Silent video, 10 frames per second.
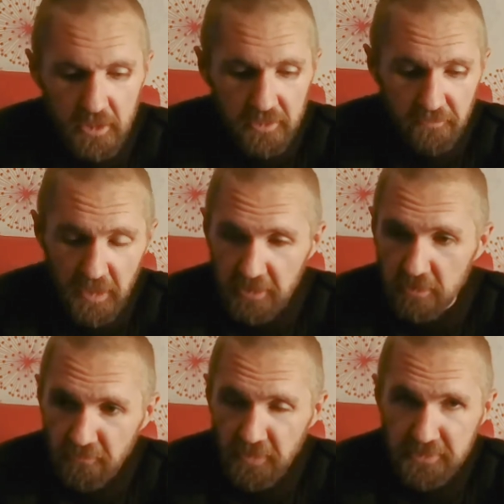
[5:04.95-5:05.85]
The fact that it'll
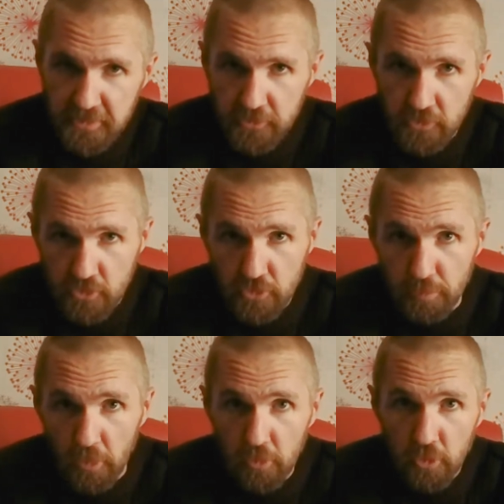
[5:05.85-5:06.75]
fit in such a
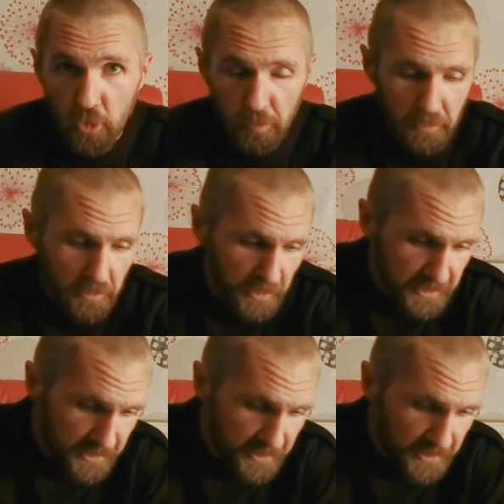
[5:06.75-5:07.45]
small cup, and in